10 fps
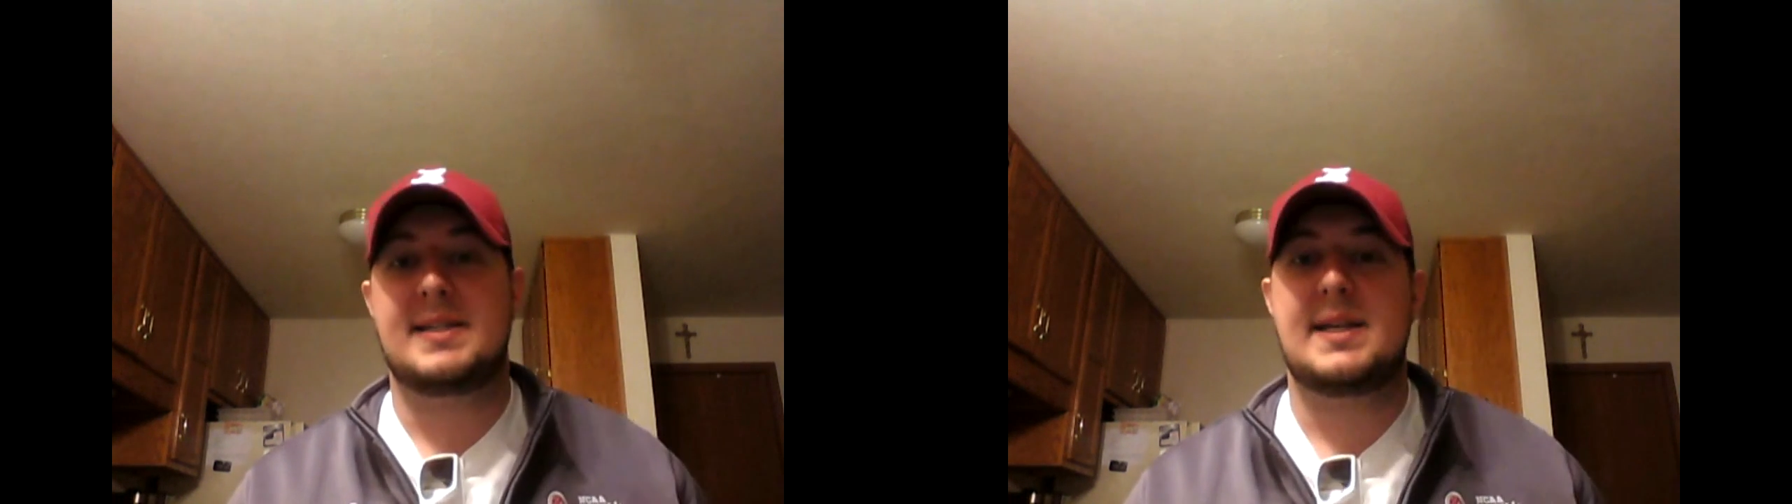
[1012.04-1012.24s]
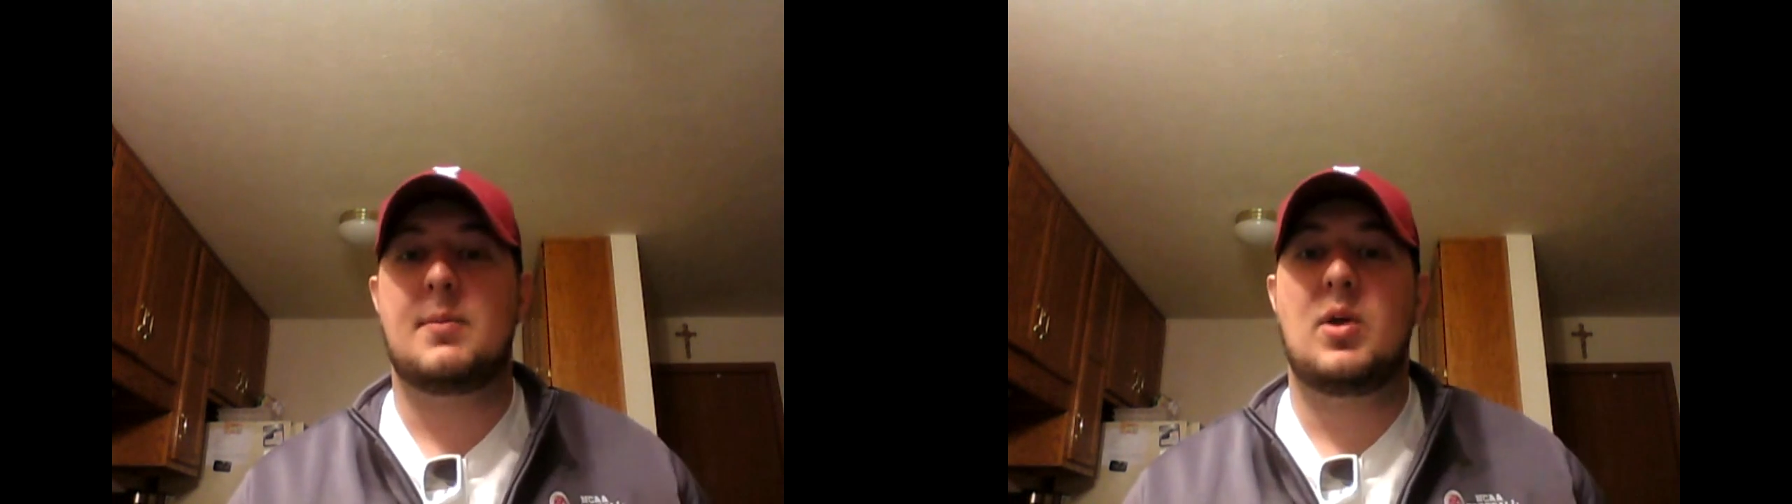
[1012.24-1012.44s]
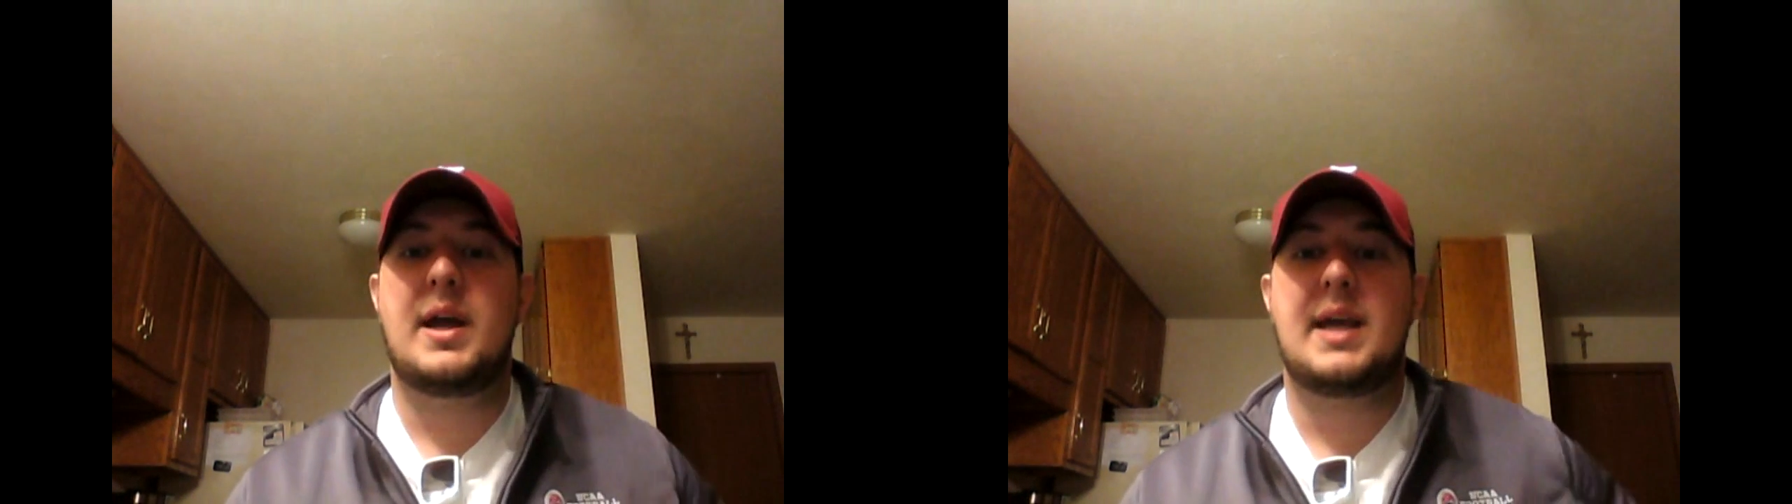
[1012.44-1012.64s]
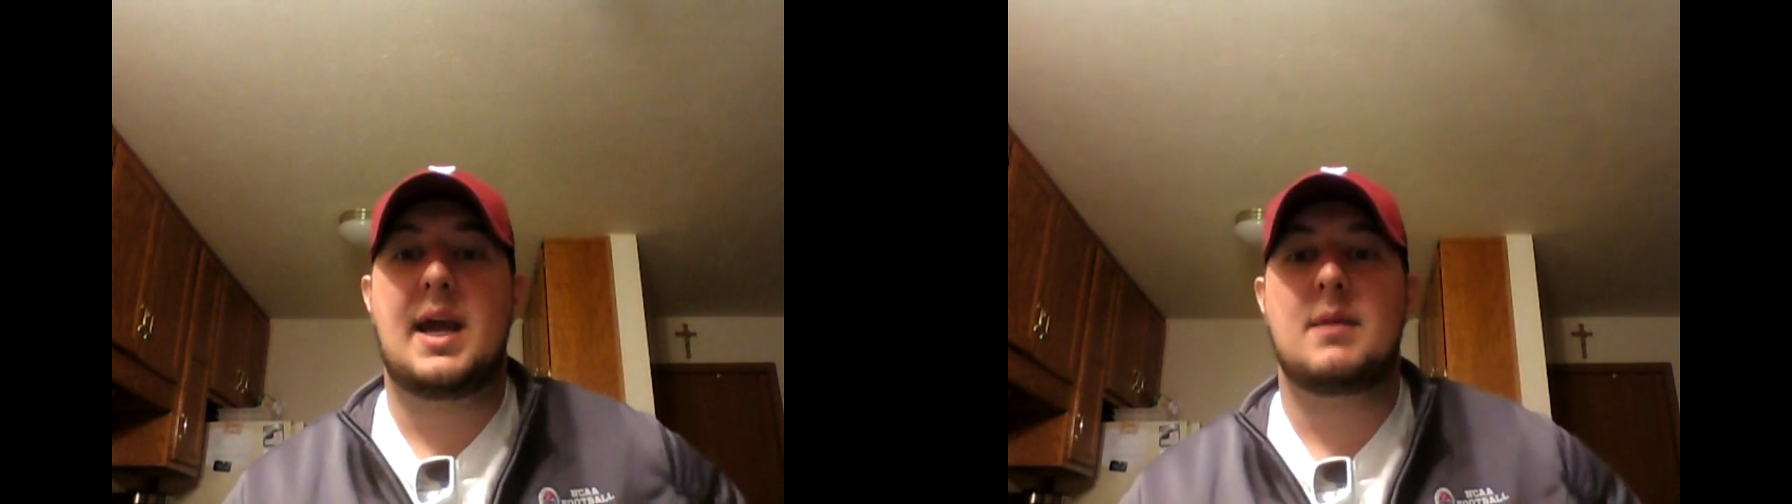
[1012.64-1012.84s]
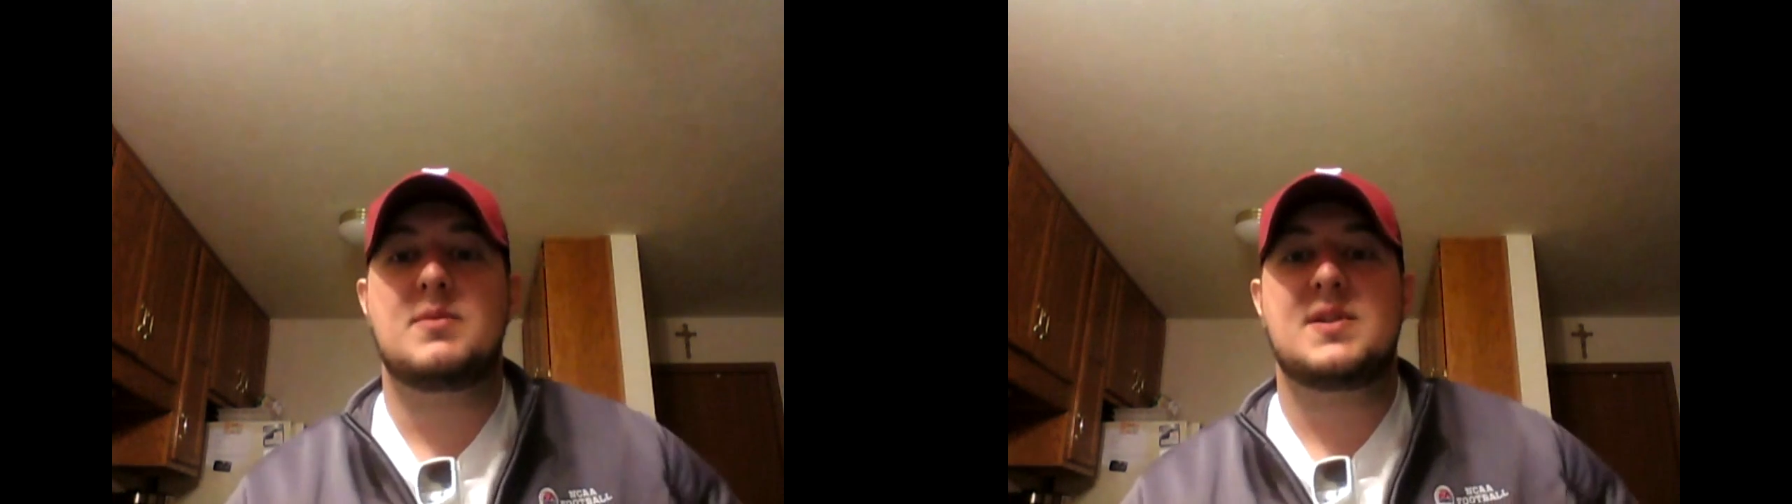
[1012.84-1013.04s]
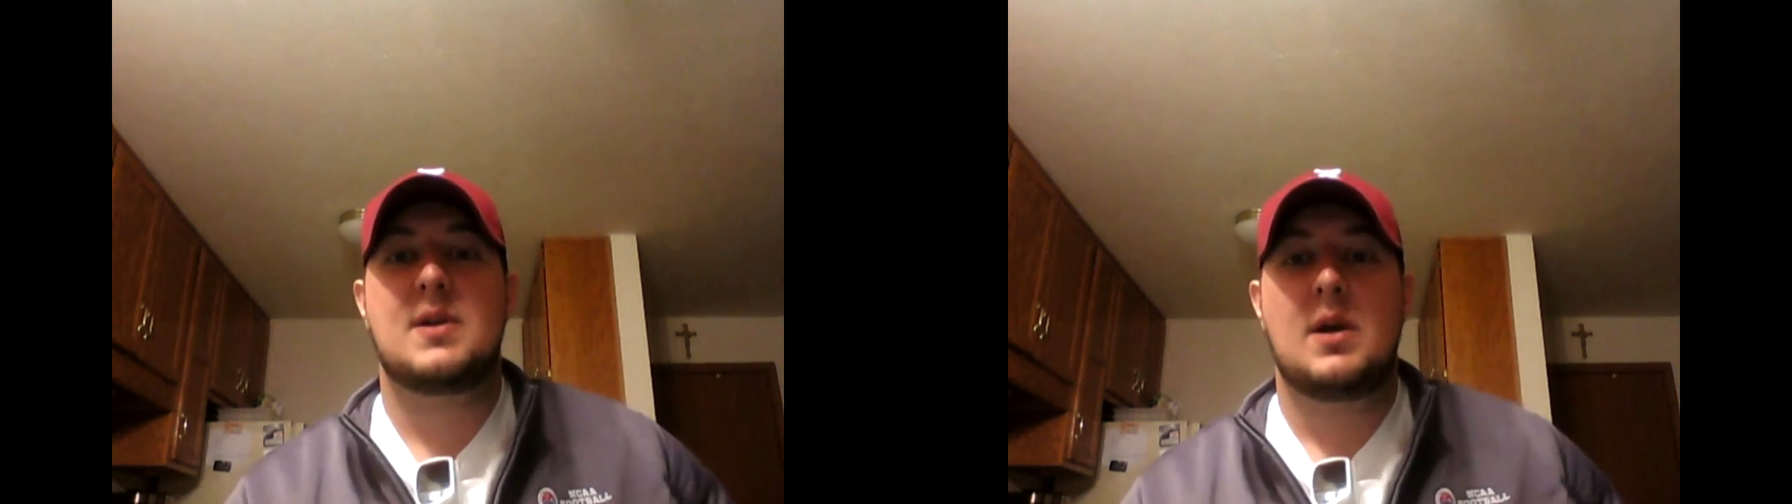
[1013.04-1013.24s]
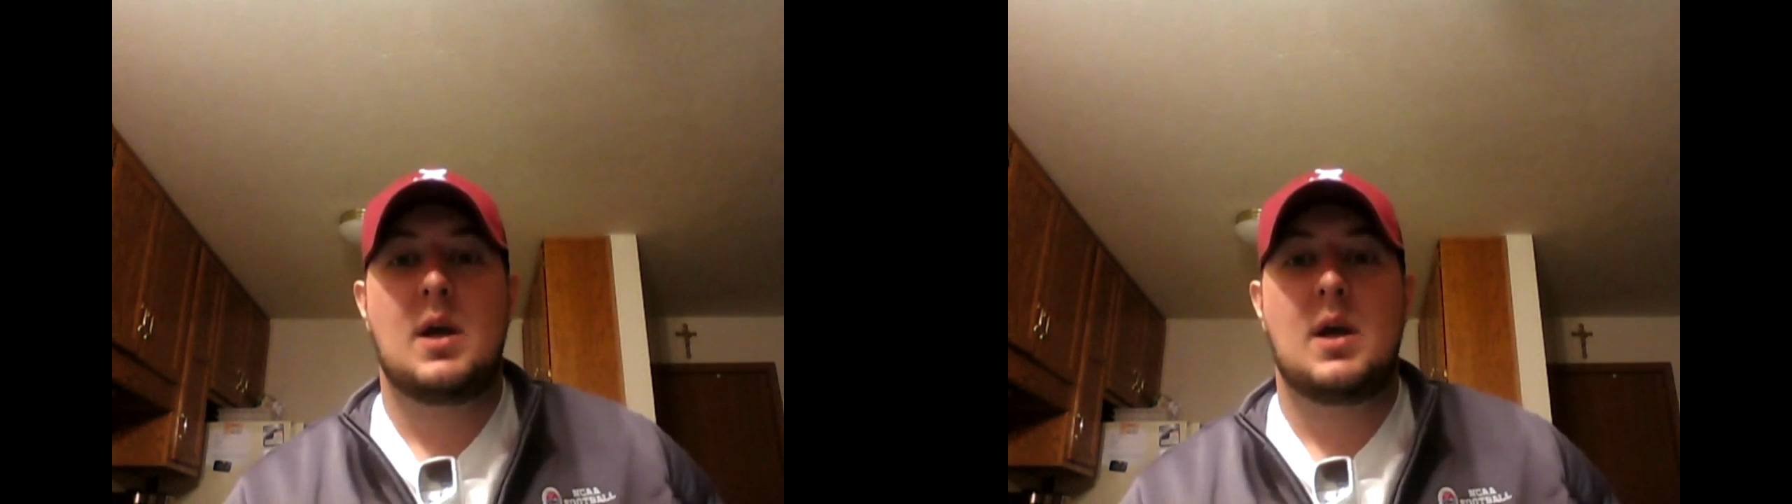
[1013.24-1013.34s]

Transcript: NCAA games